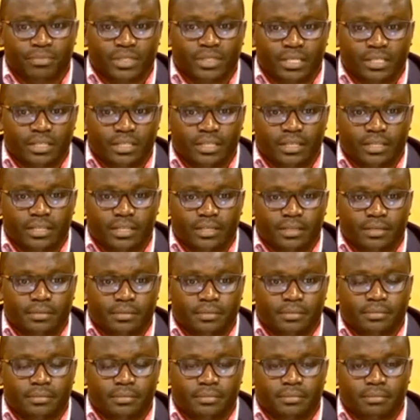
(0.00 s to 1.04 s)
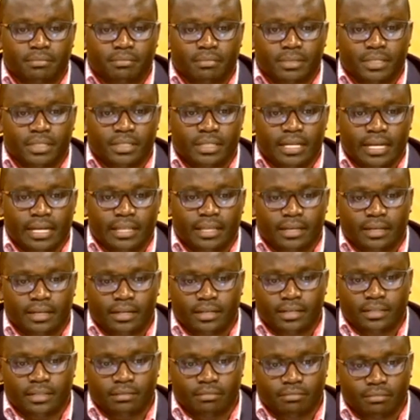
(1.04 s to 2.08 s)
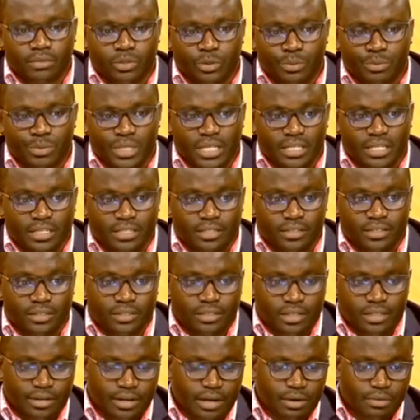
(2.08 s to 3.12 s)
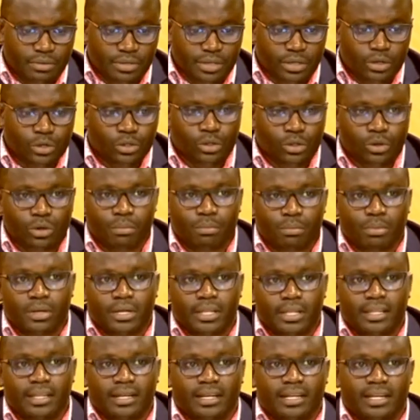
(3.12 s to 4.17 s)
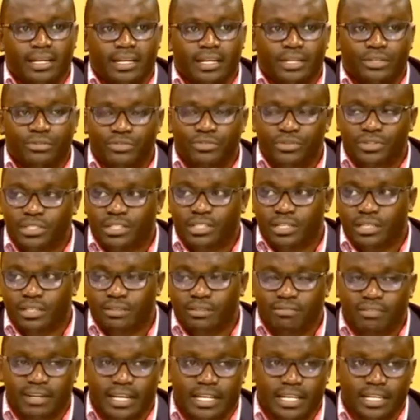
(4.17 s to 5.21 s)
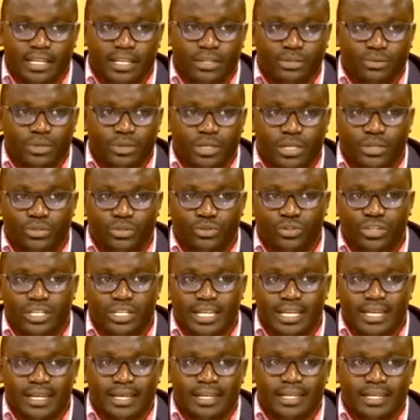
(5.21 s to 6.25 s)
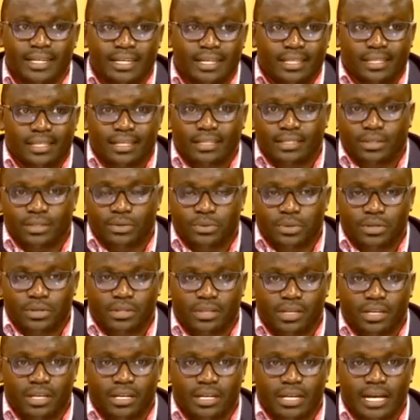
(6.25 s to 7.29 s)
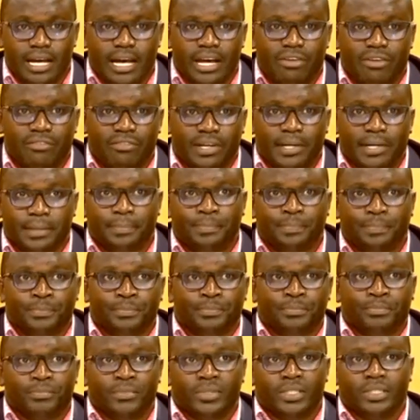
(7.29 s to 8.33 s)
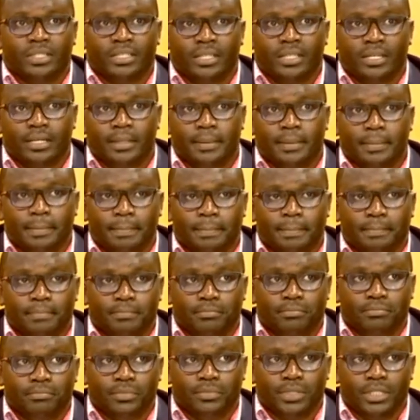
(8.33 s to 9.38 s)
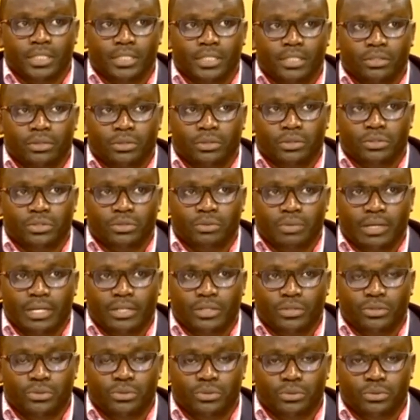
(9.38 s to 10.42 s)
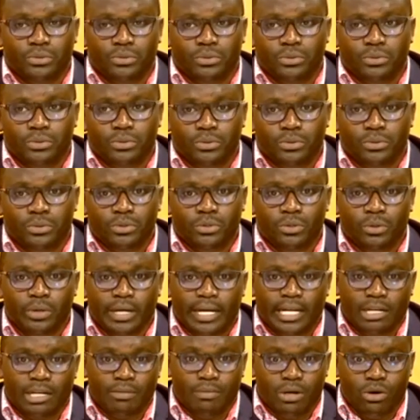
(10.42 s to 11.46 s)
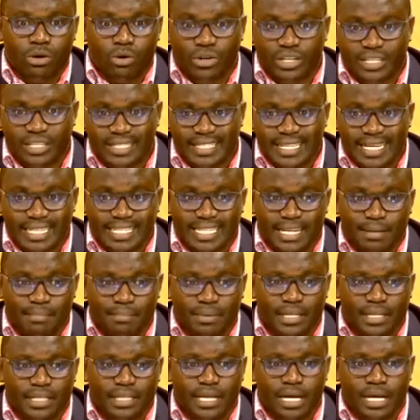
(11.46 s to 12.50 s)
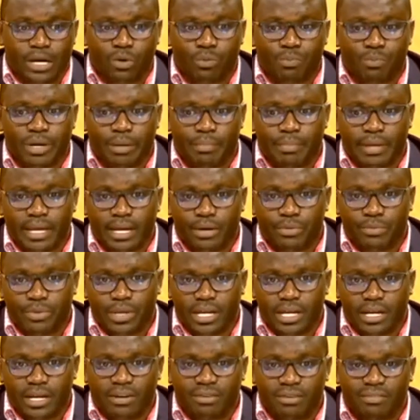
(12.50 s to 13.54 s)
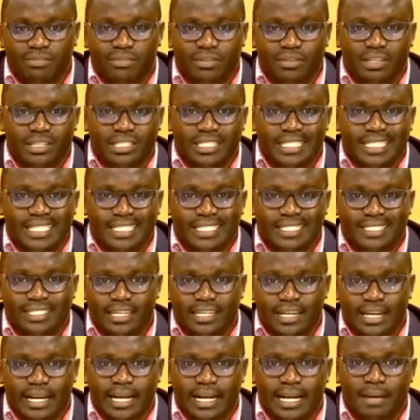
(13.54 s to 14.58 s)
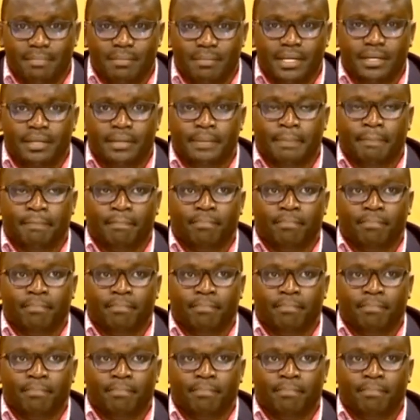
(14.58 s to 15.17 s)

uh, other communities around the globe that are interested in finding education here, that's a good thing. However, um, we also want to look at our own setup and how prepared we are for the changes that are coming